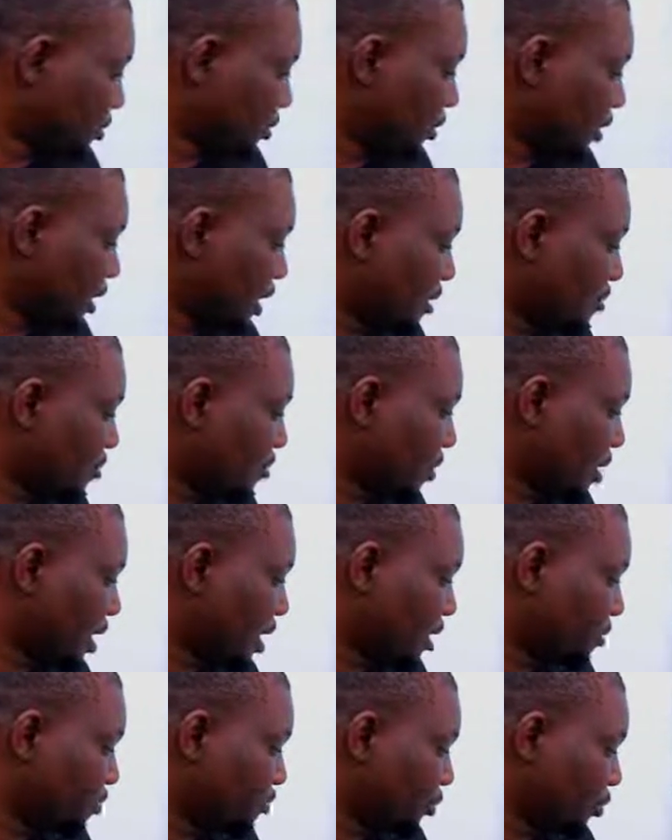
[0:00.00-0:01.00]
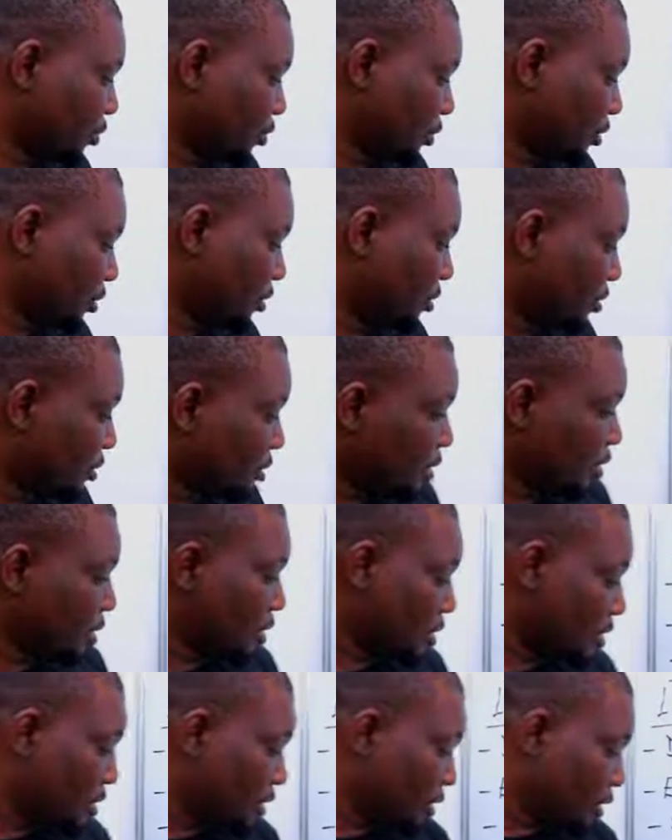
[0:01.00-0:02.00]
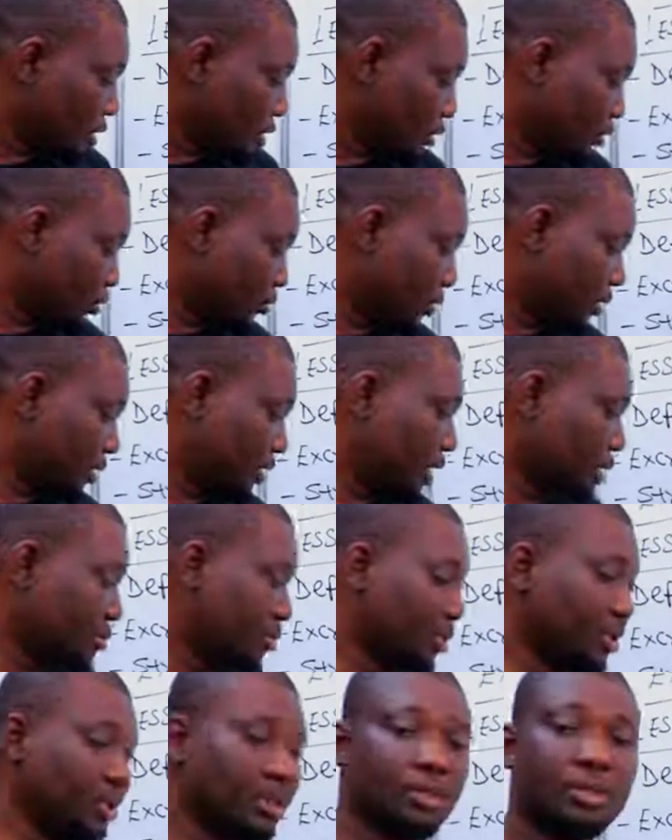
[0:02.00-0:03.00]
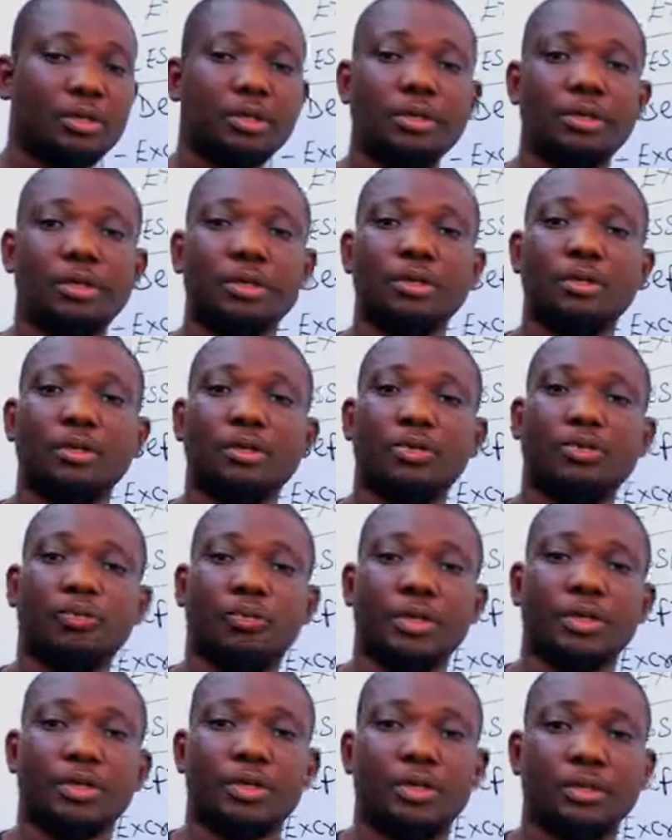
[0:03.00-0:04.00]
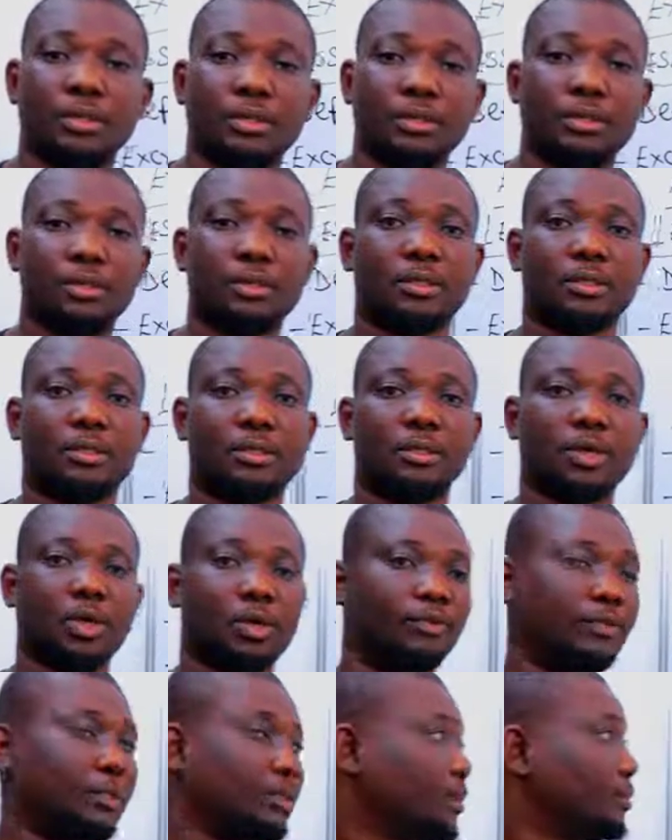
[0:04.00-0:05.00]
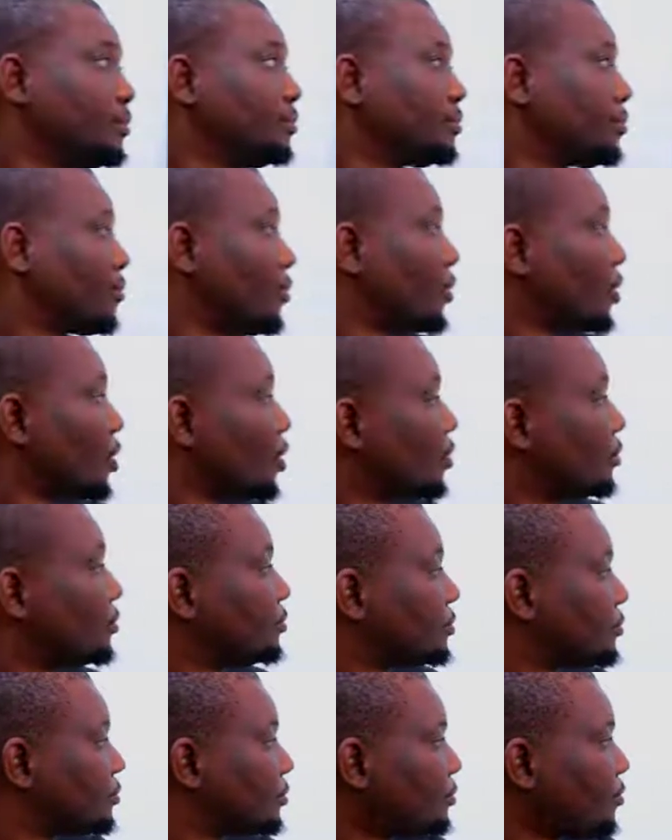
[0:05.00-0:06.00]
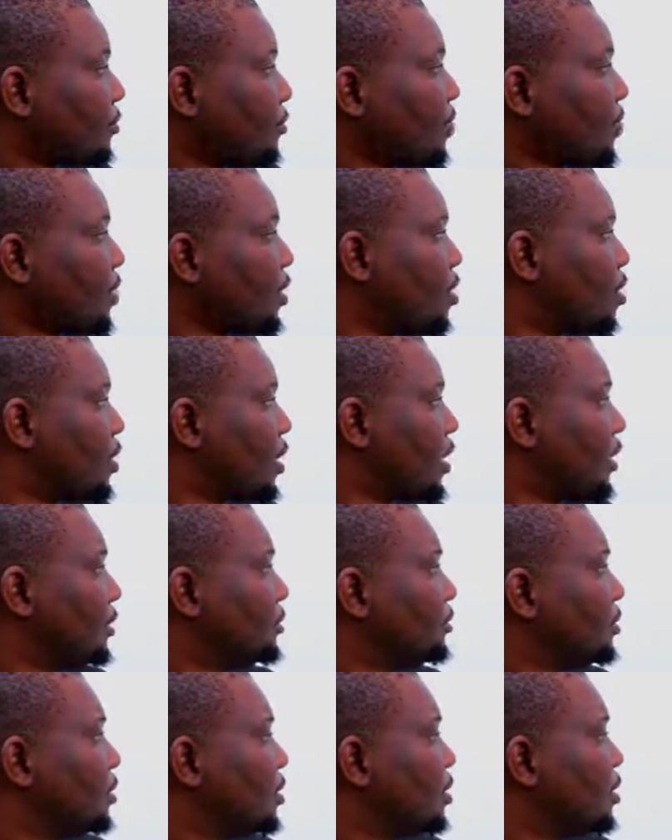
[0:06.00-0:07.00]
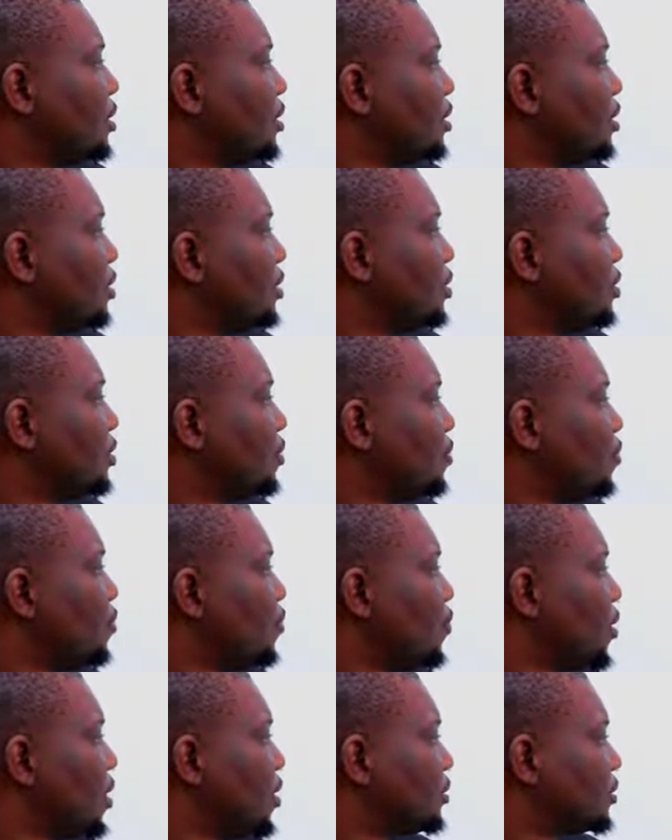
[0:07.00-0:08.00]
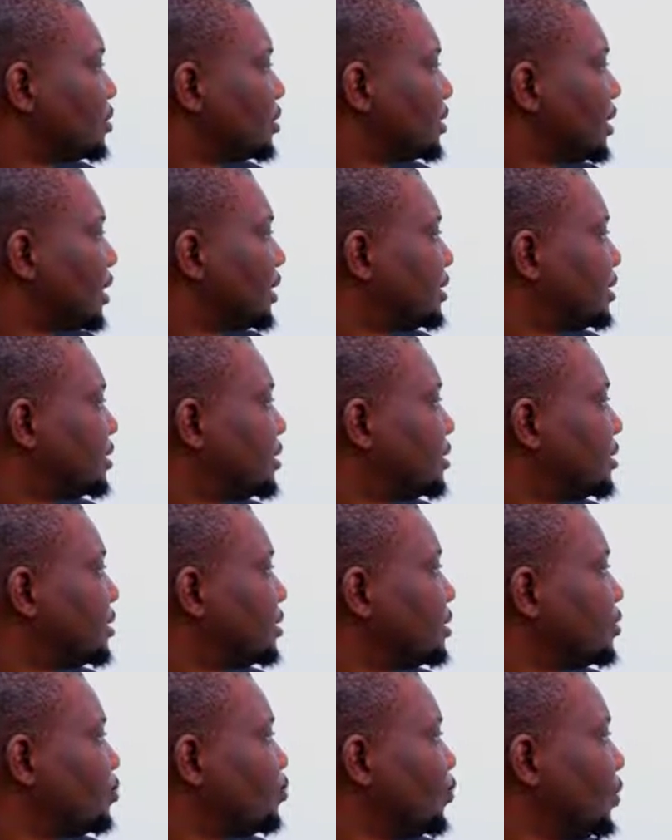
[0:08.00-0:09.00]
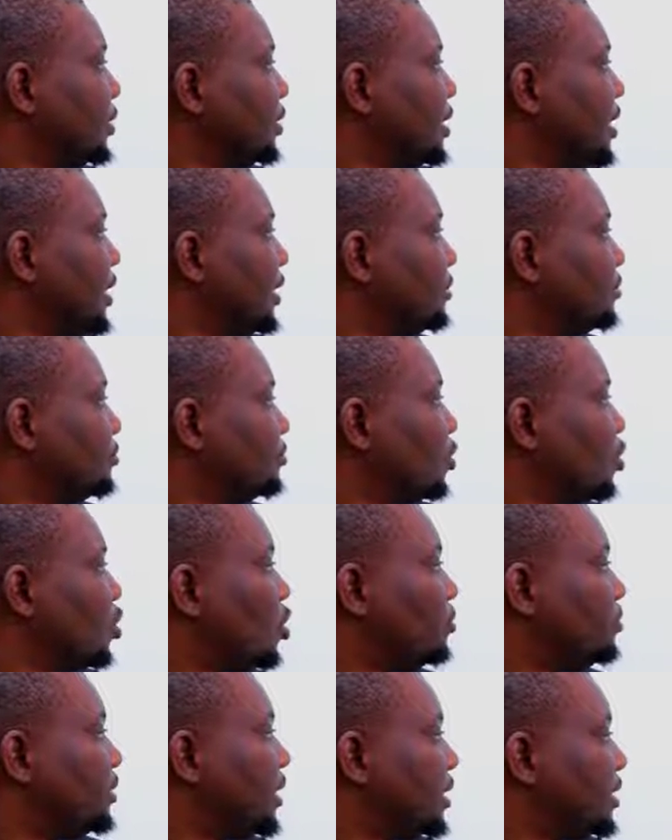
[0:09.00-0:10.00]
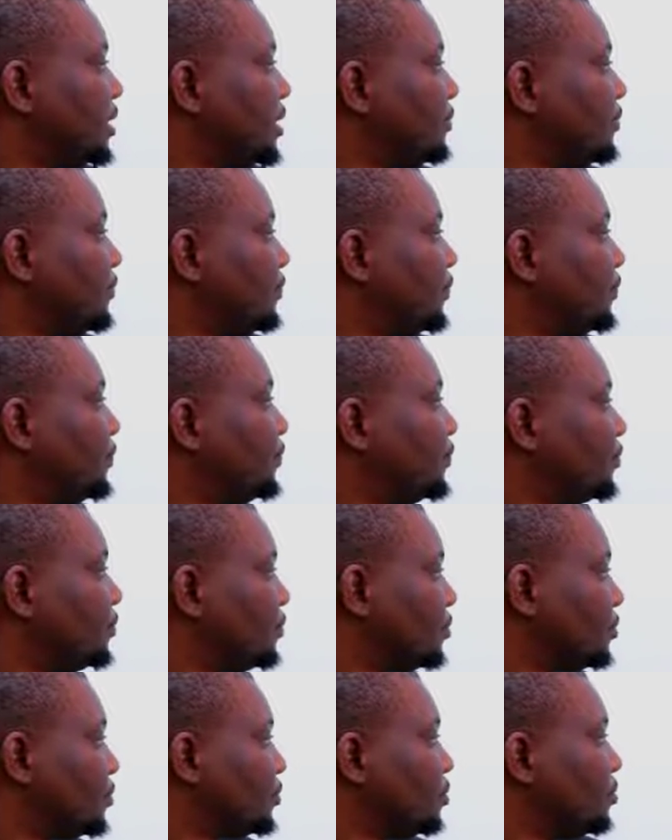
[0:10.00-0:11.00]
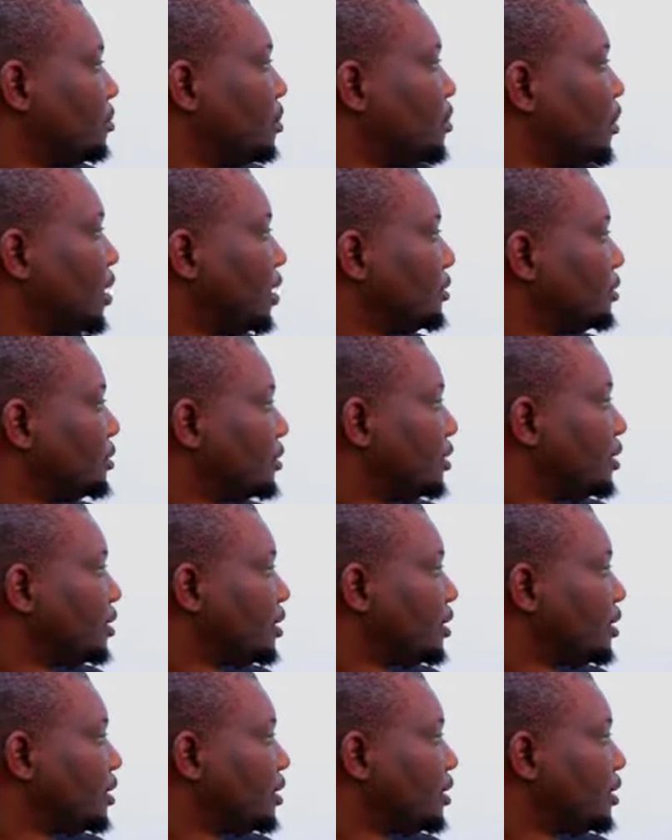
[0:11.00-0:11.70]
JAB, and post UTME questions solved. Okay, we're going to start with the objective number 1.